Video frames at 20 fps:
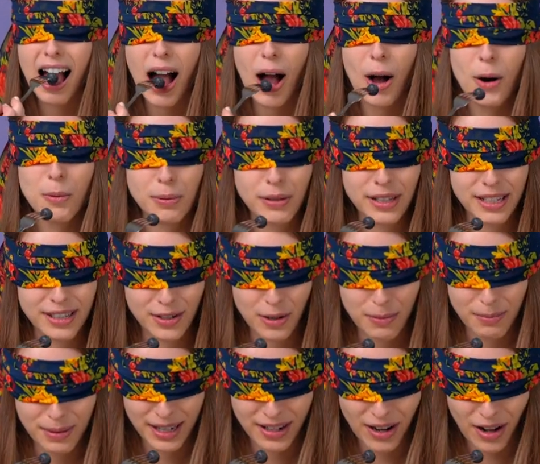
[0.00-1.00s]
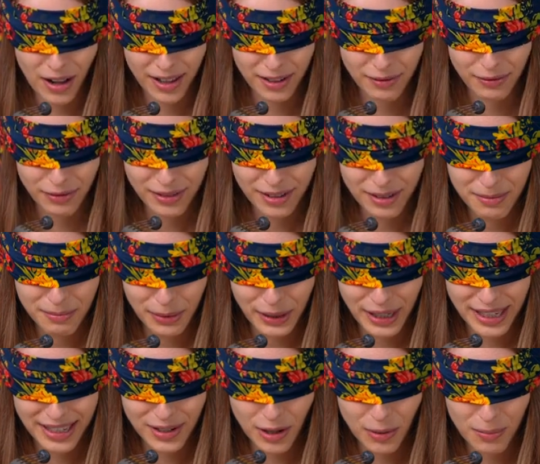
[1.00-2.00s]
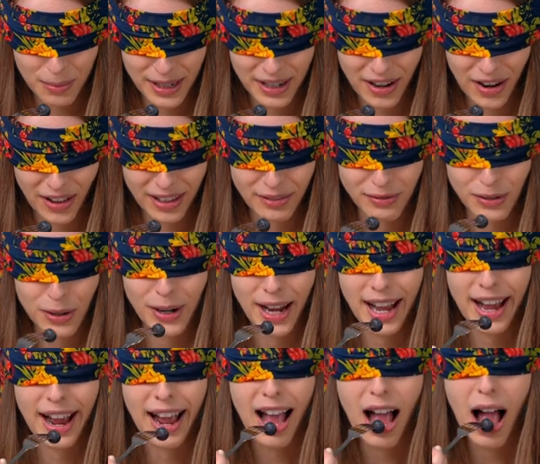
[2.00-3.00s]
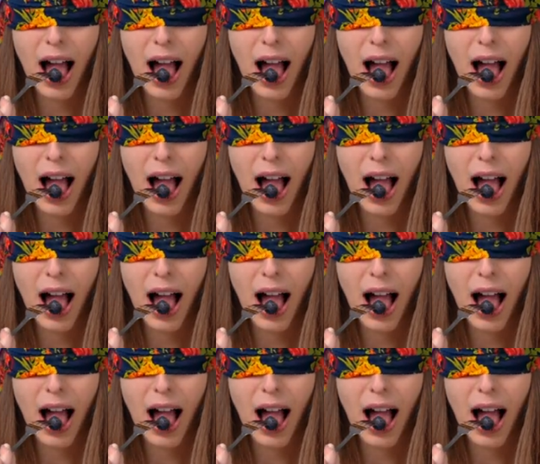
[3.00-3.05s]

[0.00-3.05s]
Oh, please don't be an olive. Please don't be an olive, okay.